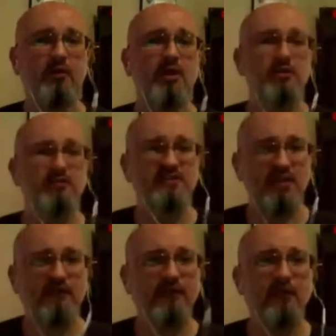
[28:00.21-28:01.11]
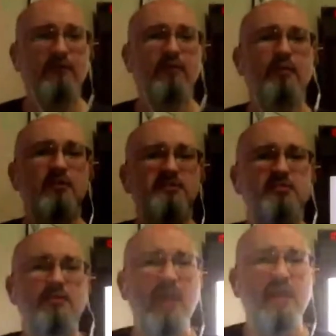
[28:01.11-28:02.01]
who suffer from
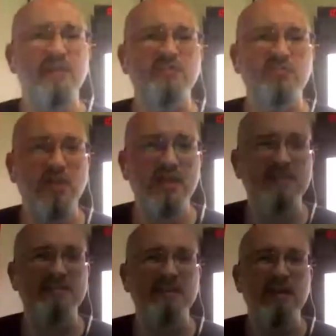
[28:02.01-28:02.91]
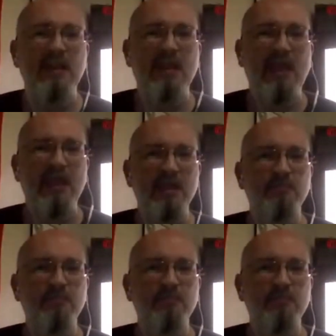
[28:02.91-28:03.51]
post-traumatic stress and